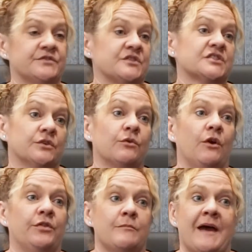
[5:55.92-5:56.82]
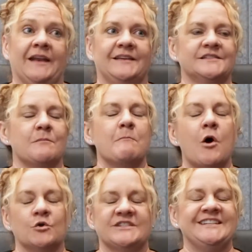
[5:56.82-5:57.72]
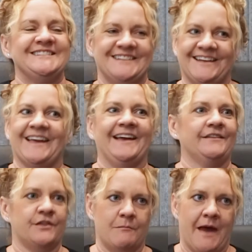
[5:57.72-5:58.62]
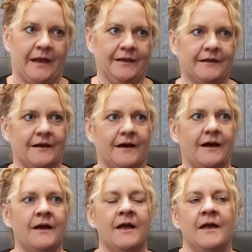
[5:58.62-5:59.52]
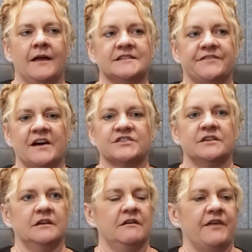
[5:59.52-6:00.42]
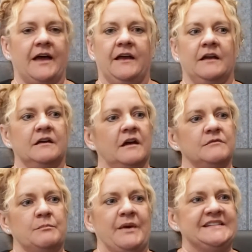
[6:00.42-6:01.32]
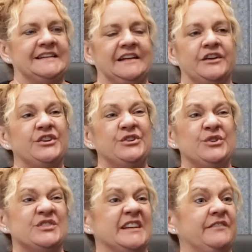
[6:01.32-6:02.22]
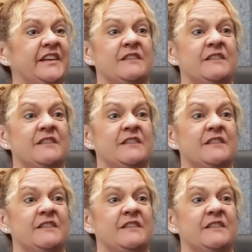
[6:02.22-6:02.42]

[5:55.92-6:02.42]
infrastructure growth thematic is a multi-decade thematic. It's a function of basically a huge need for